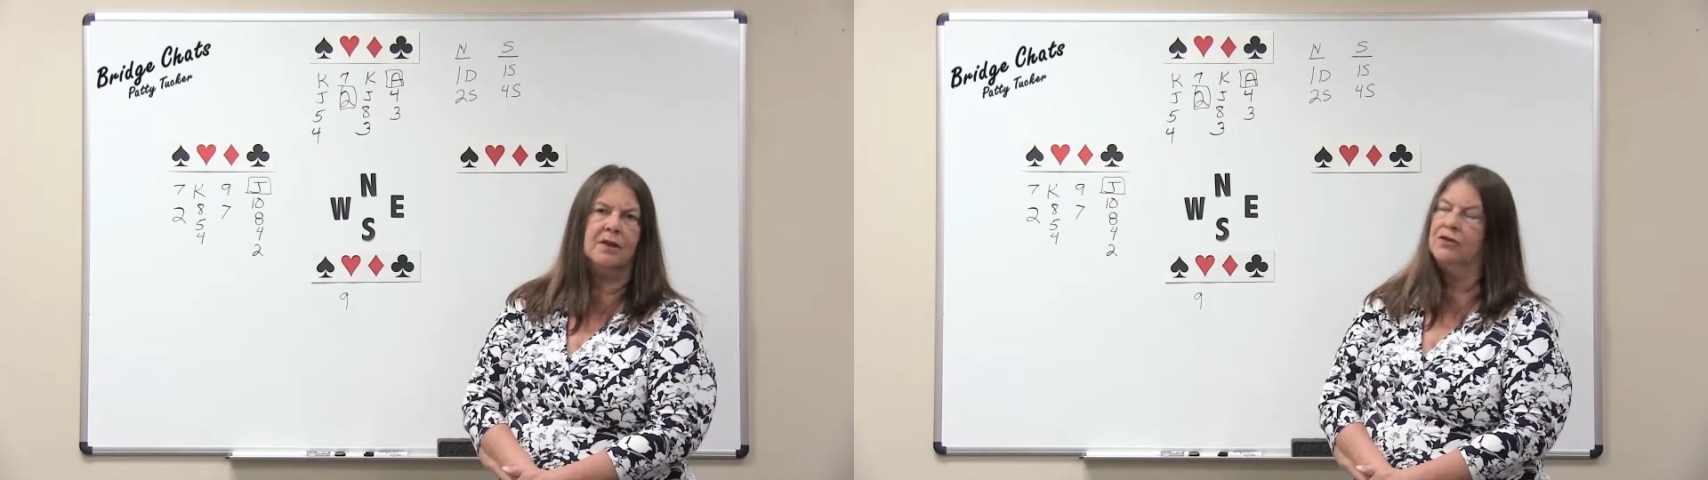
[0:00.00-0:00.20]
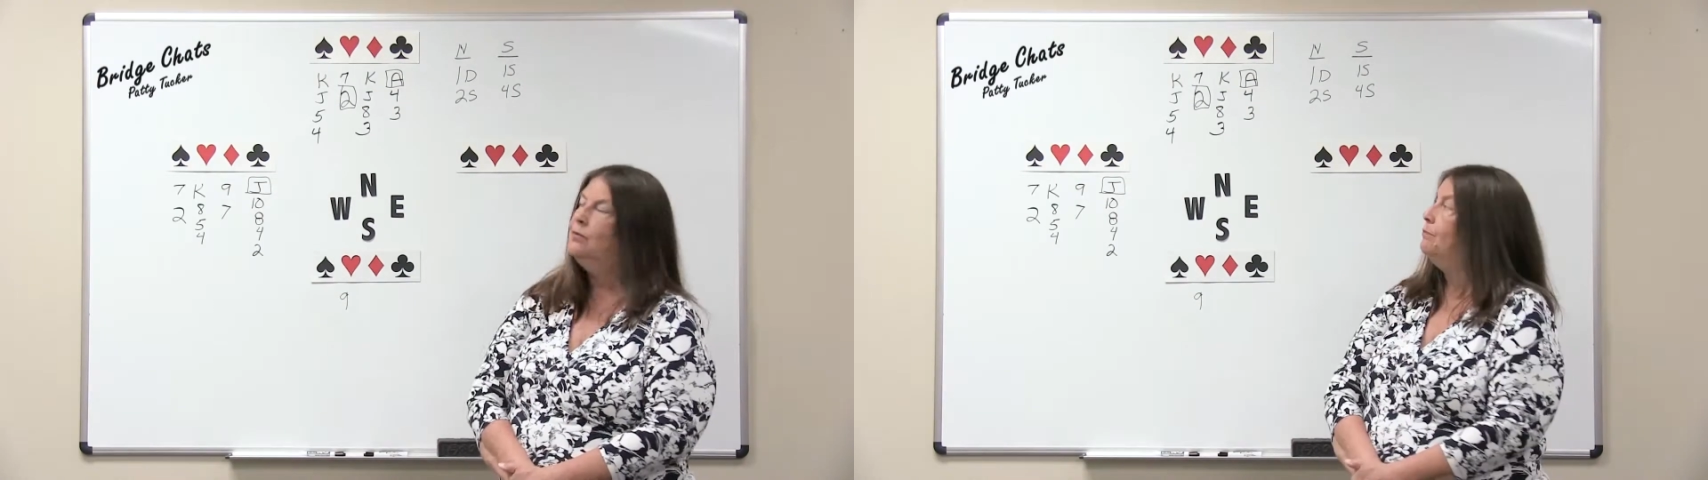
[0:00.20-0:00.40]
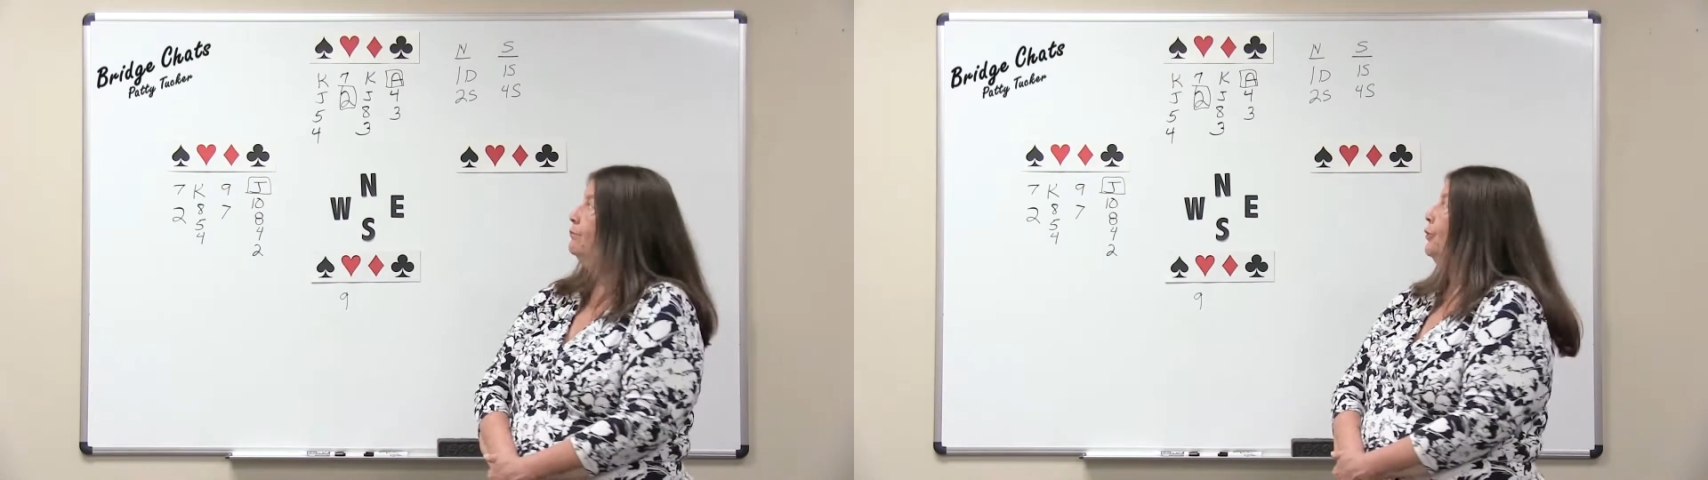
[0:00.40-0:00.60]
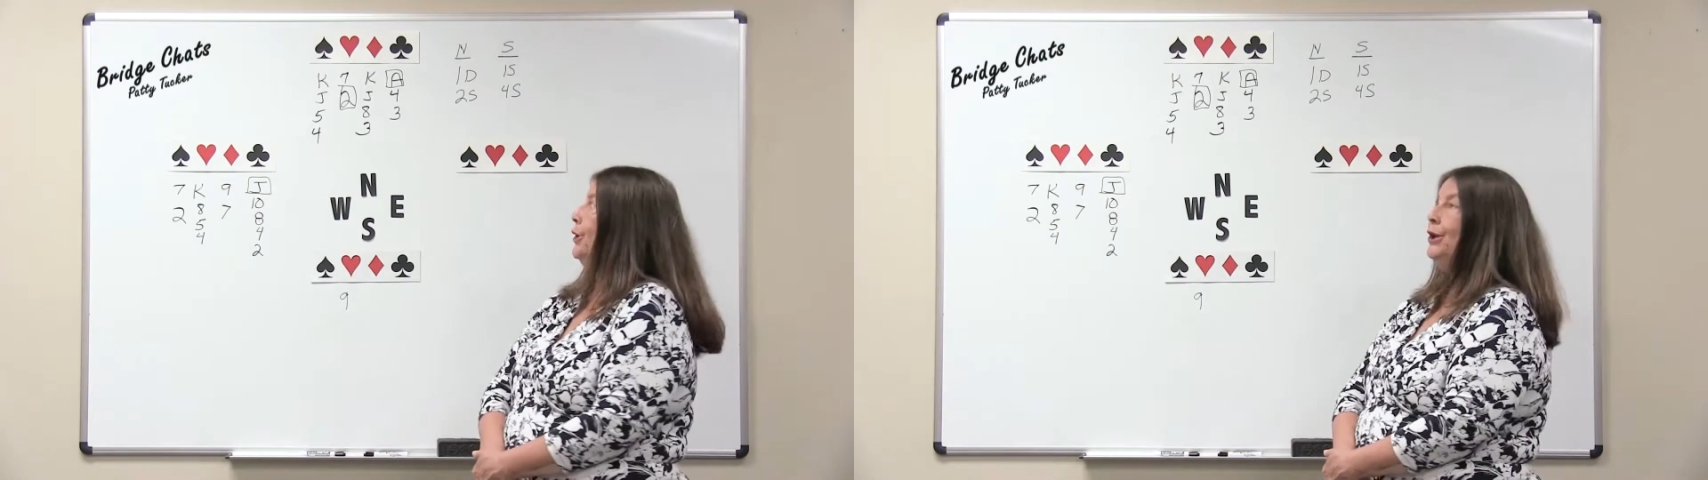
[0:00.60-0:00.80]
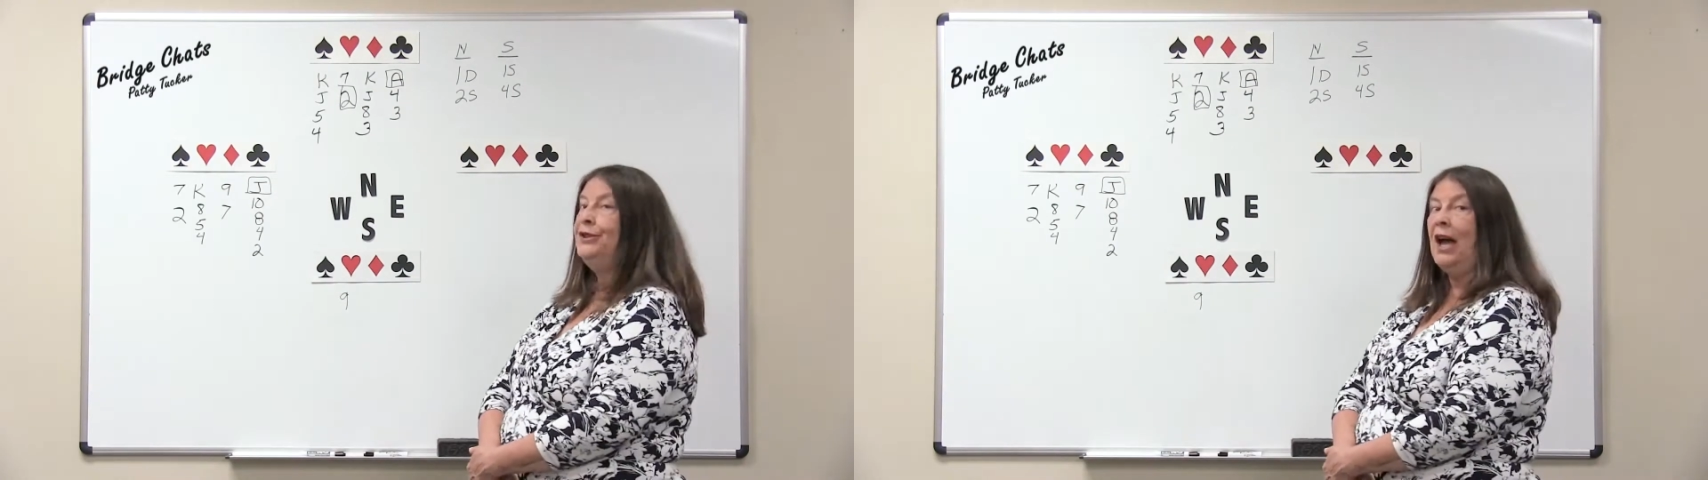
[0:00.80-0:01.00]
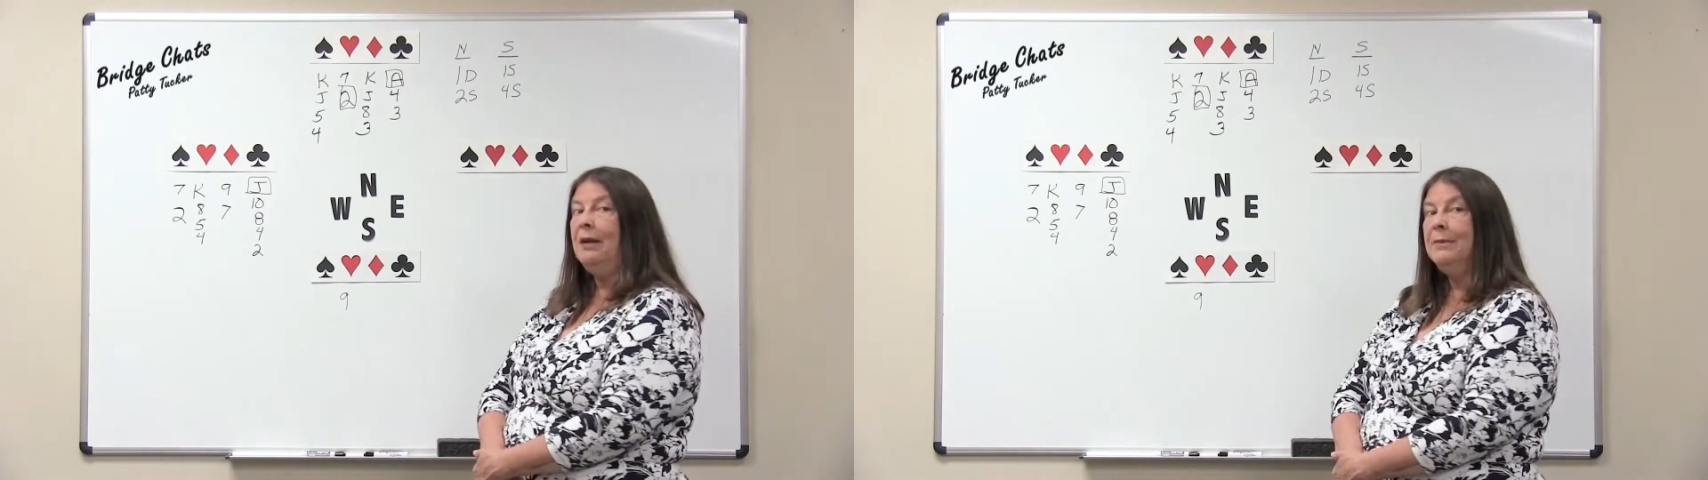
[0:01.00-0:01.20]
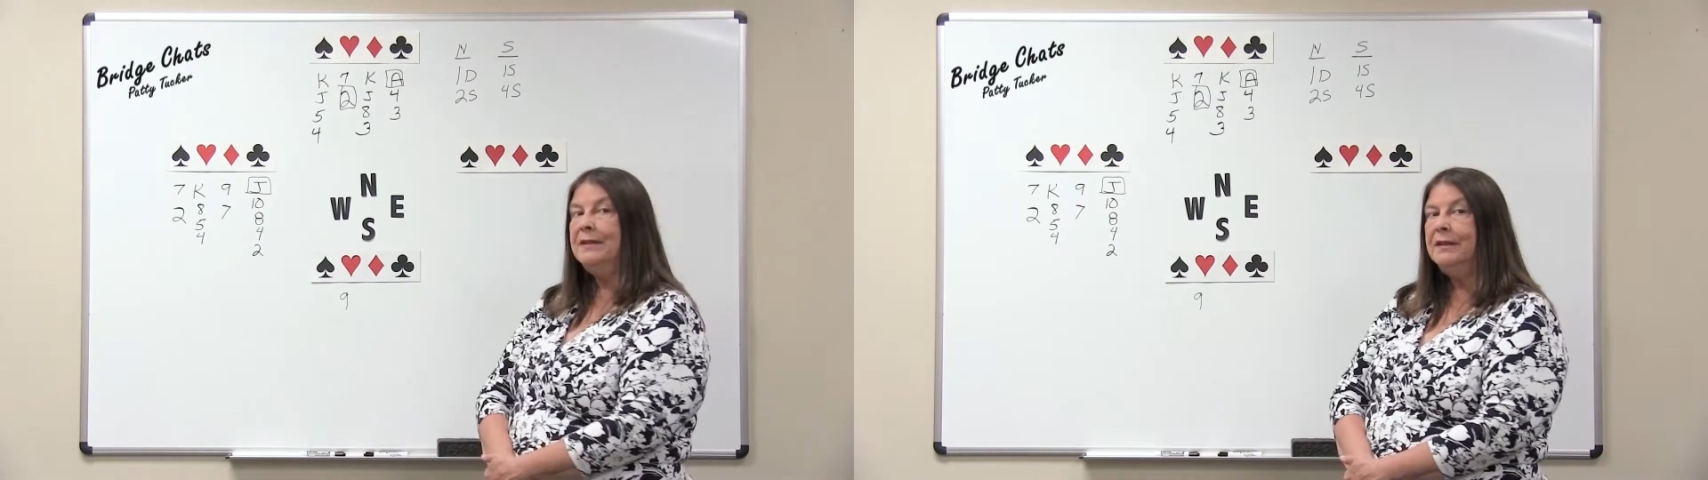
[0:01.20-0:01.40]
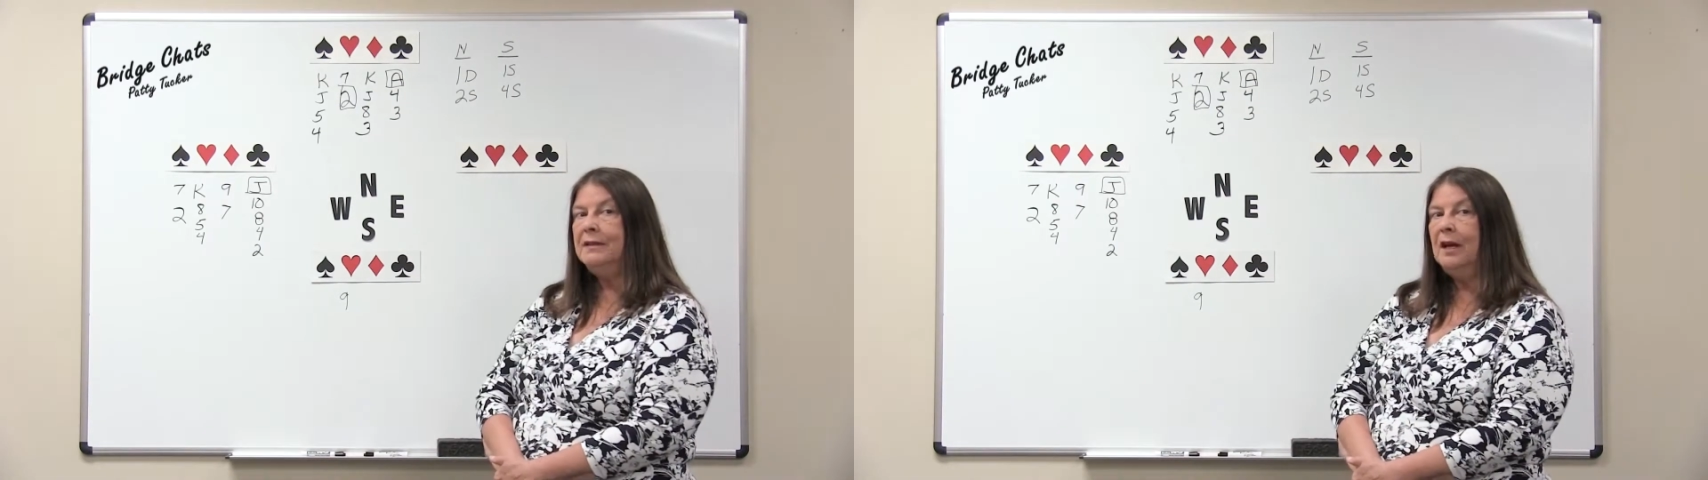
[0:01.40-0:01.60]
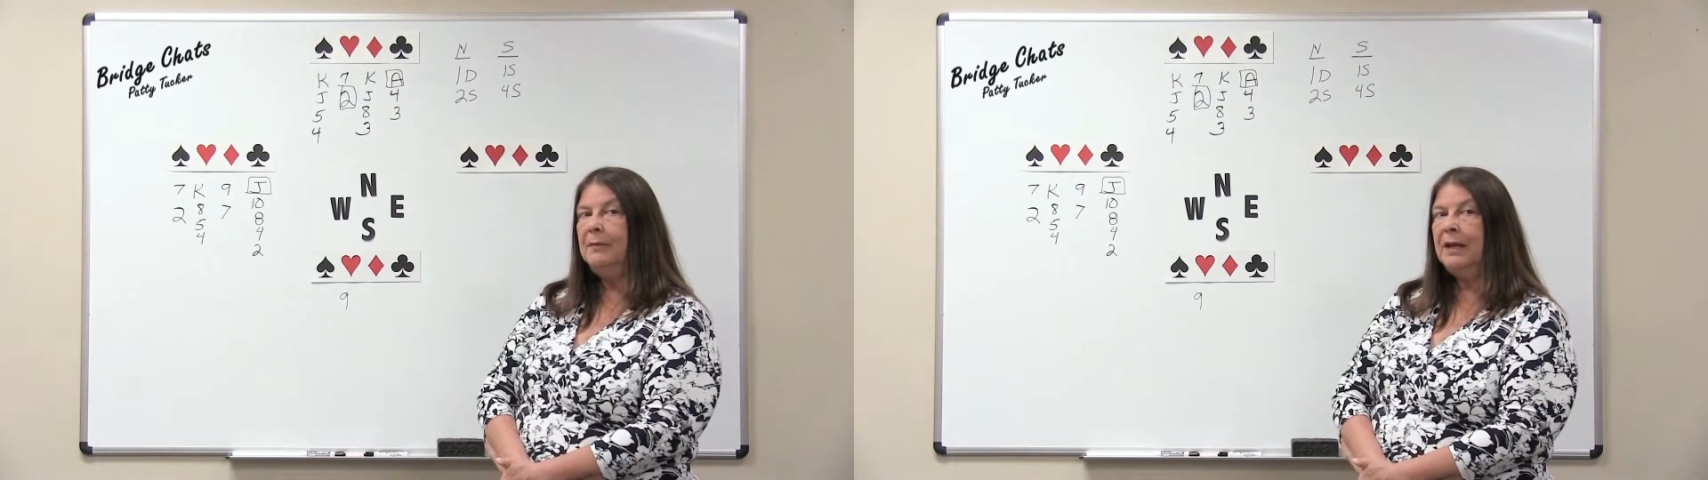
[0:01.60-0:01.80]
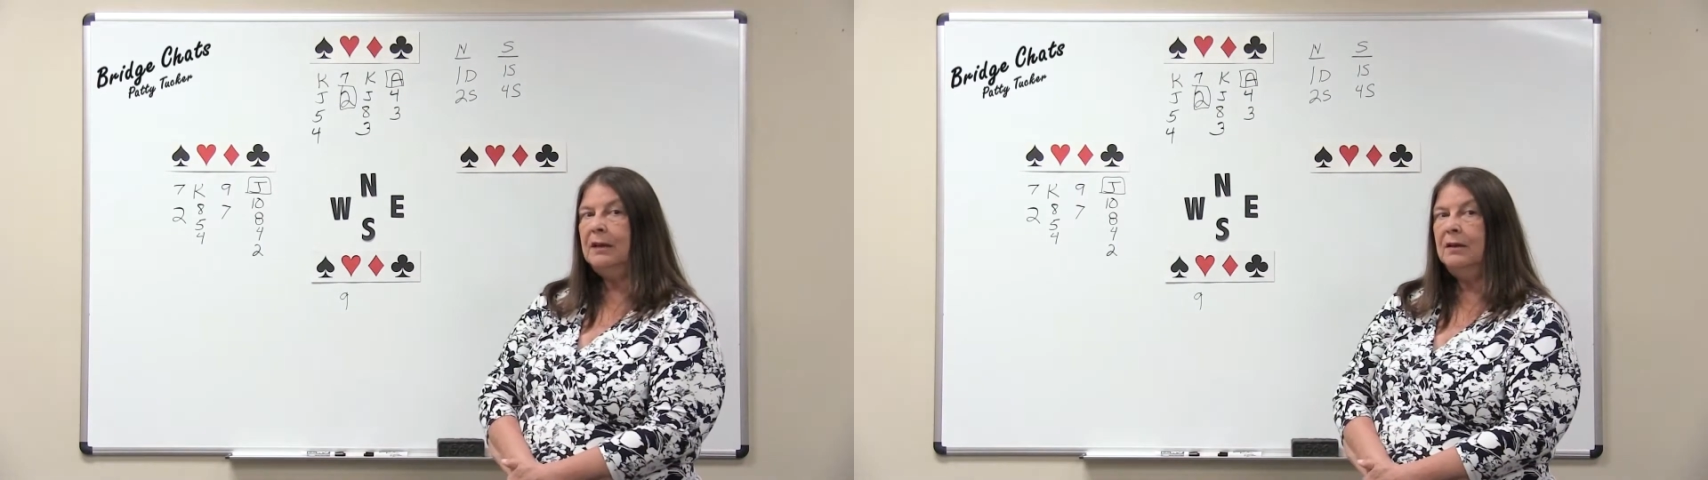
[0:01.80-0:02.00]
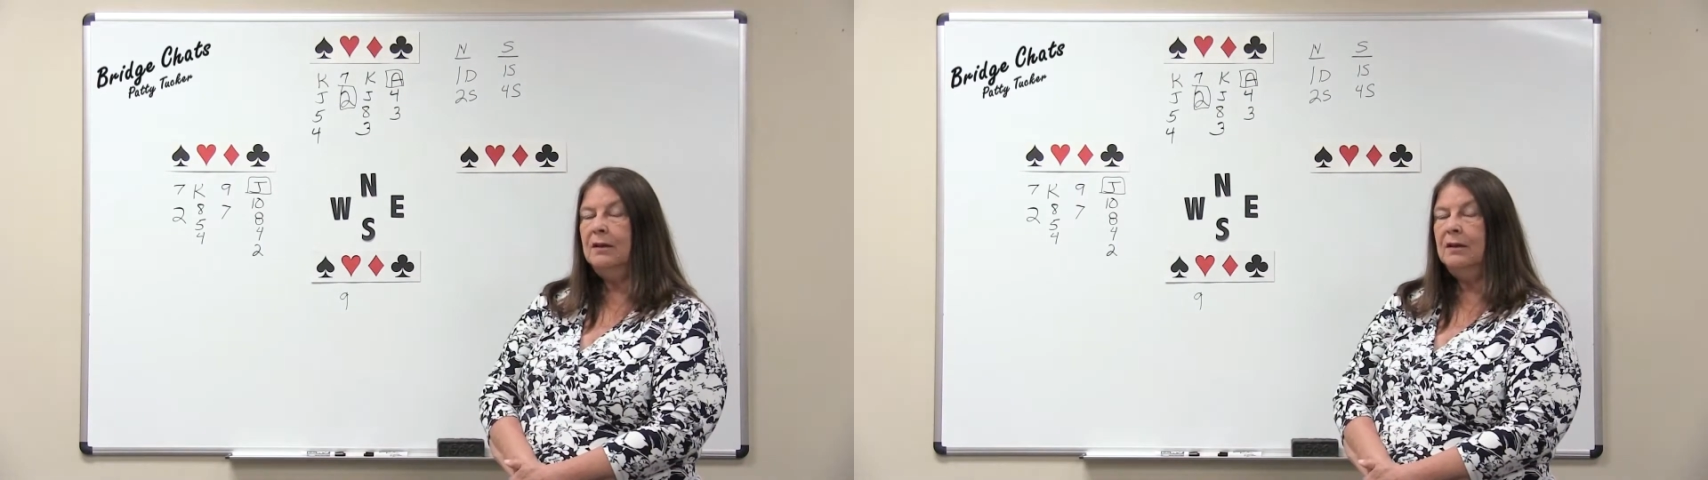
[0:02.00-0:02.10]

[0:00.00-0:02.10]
Those are pretty good diamonds in dummy.